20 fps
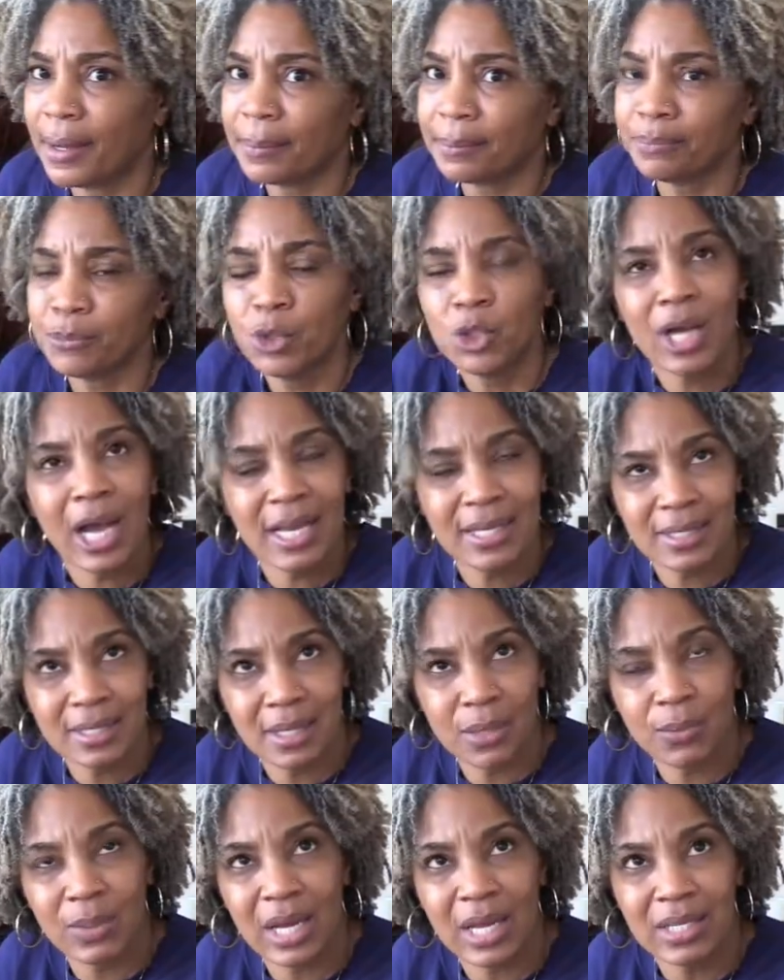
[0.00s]
you guys
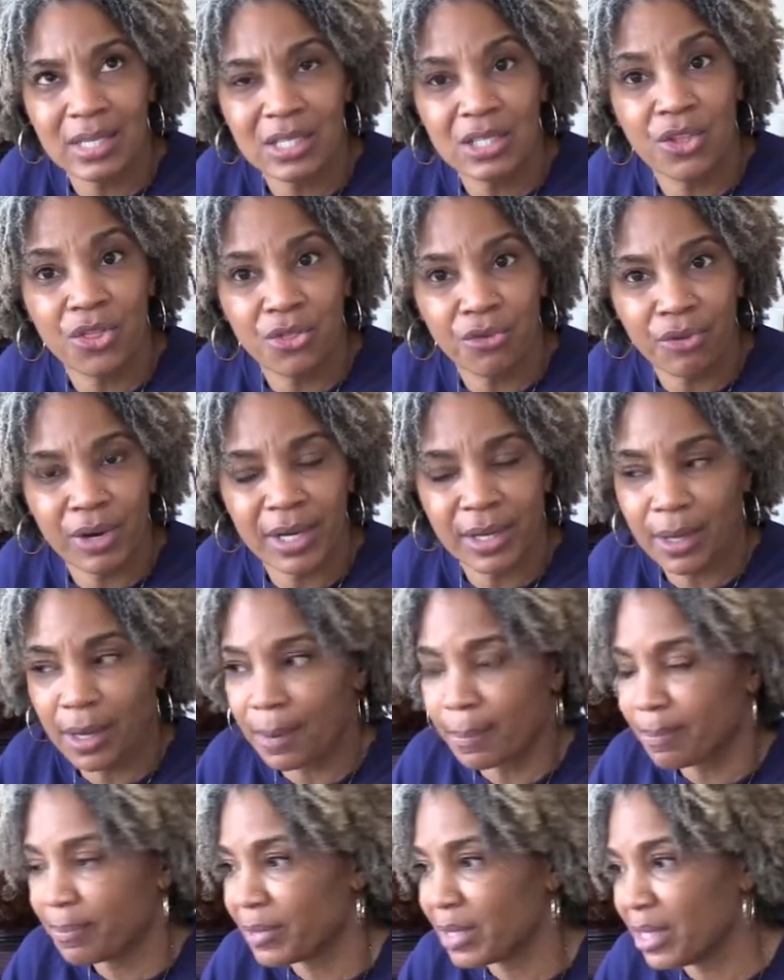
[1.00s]
seen when I did the thread
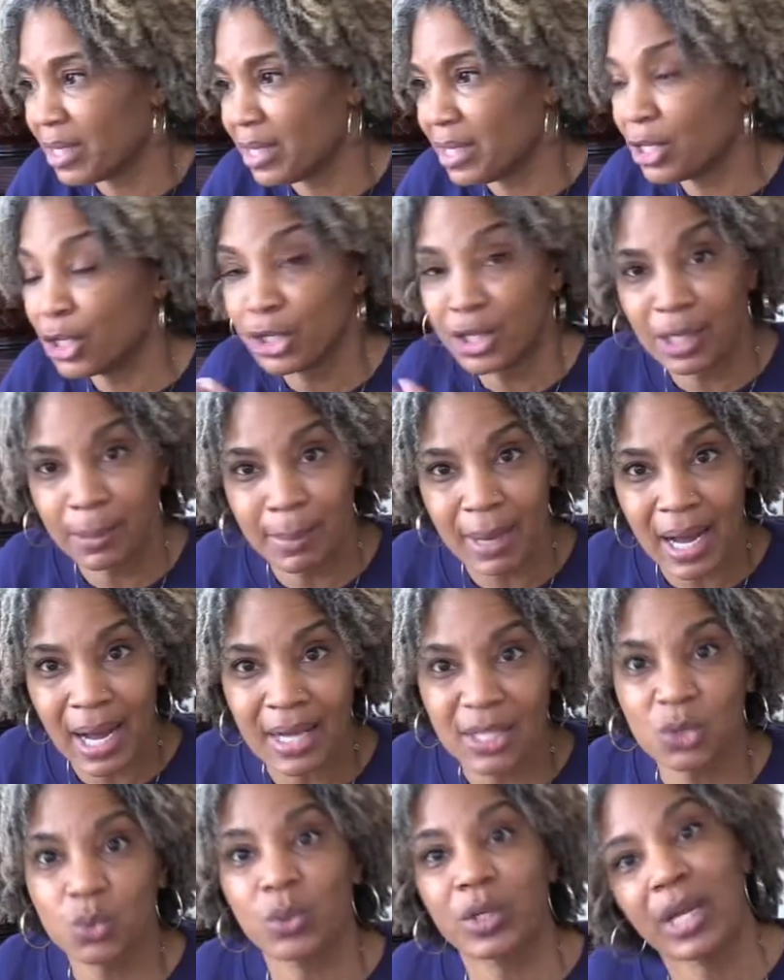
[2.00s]
up the goodie
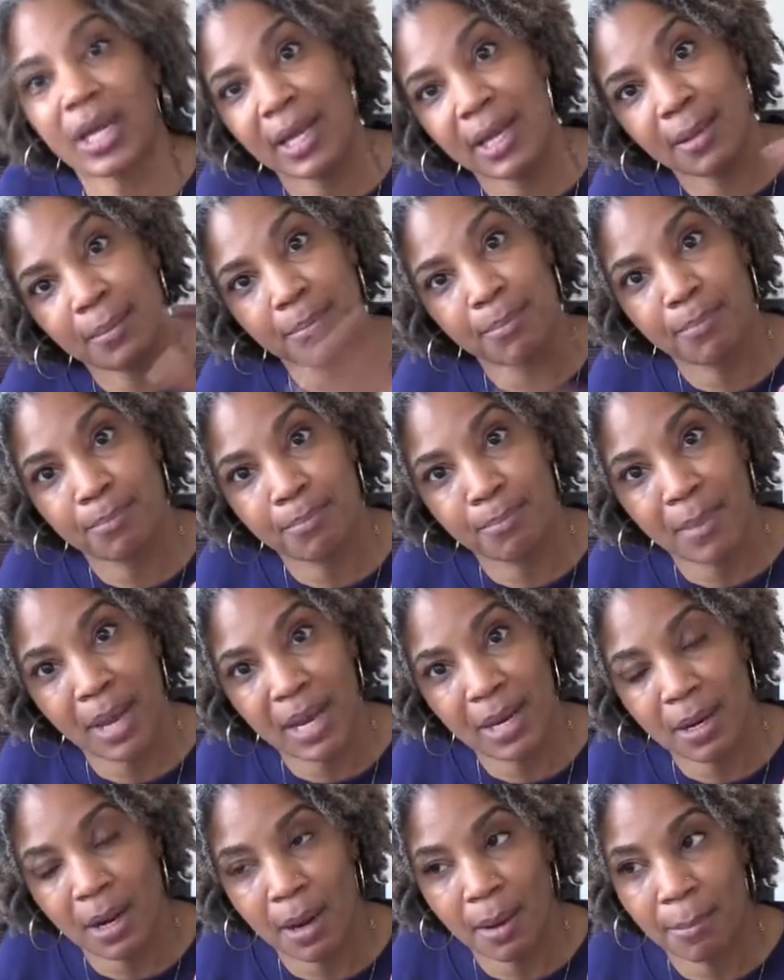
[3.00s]
box where they
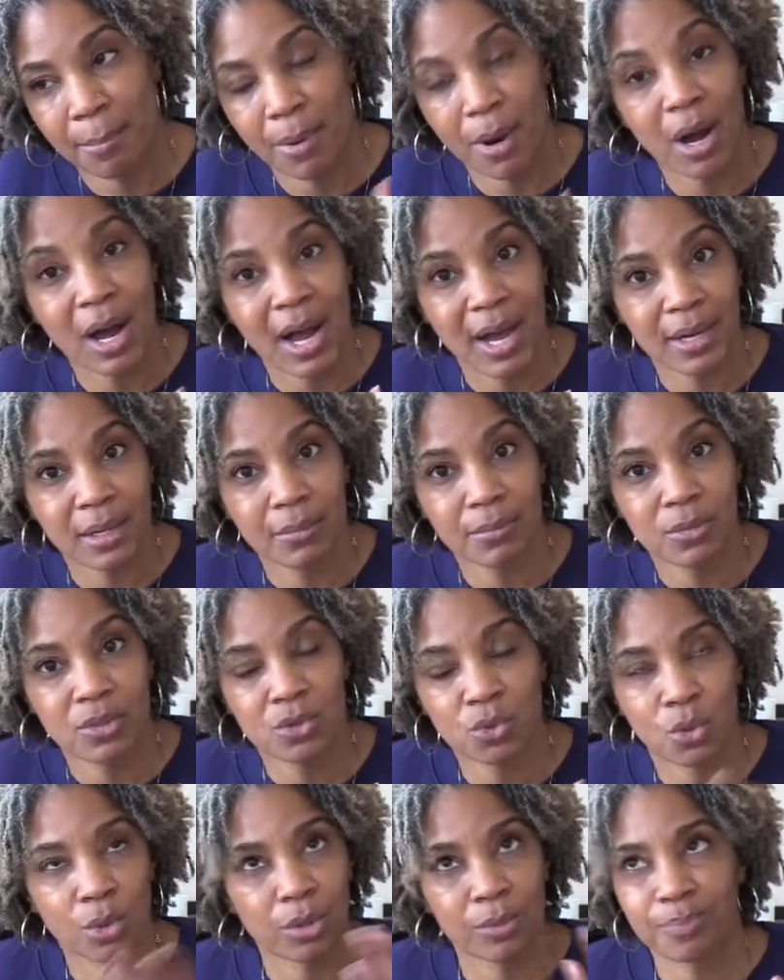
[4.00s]
made bought items
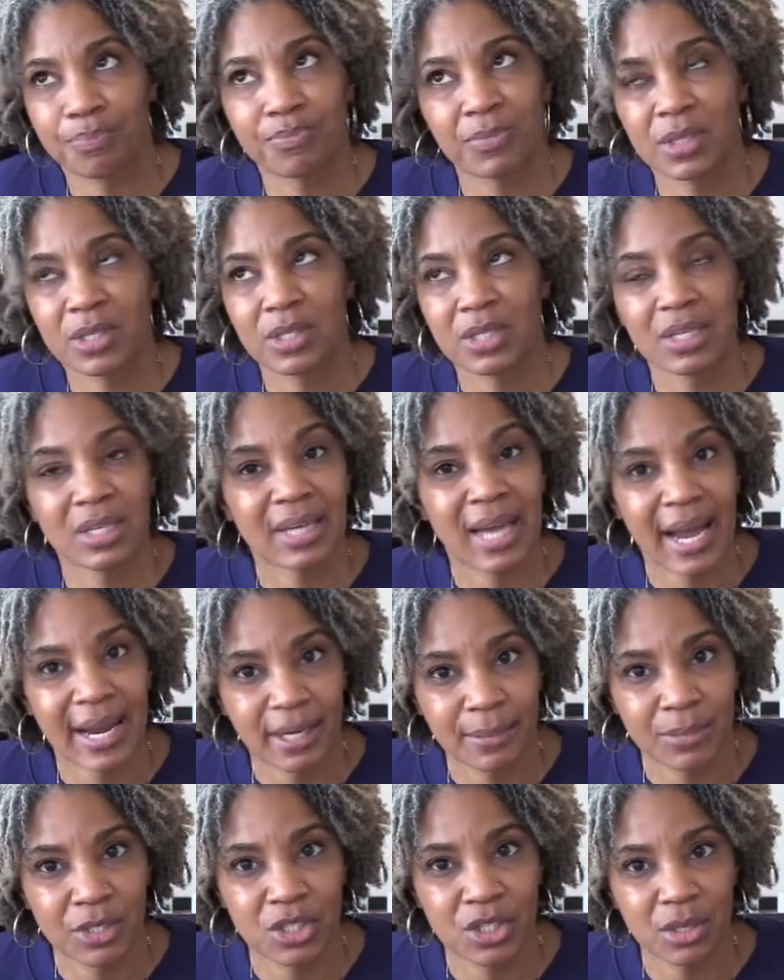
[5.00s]
or sent
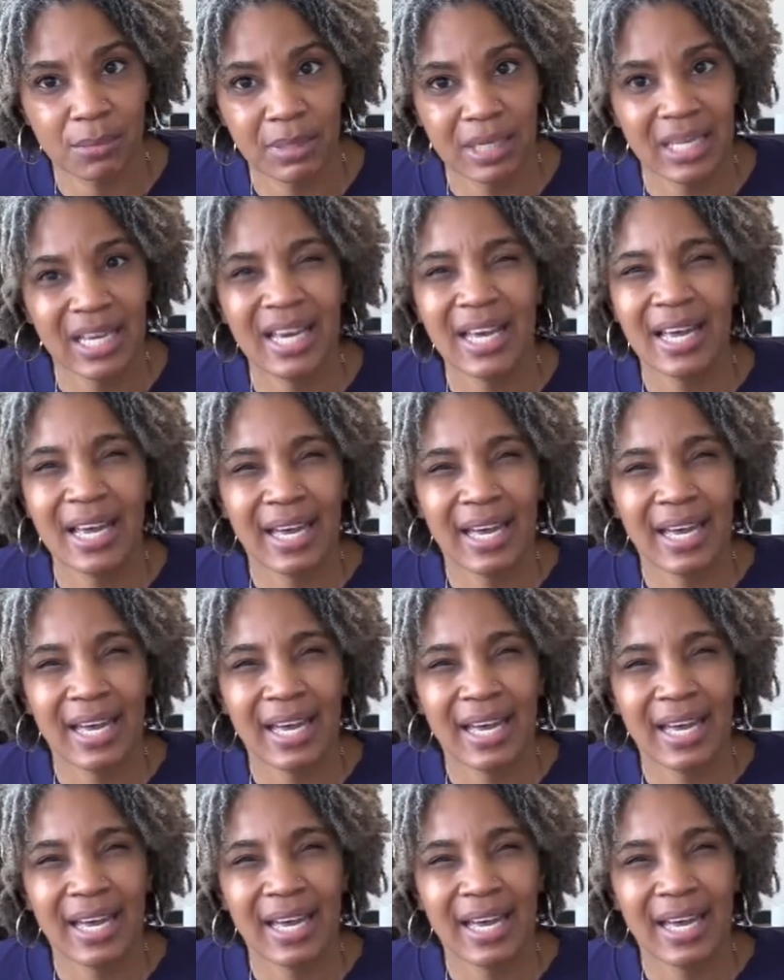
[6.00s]
items to me.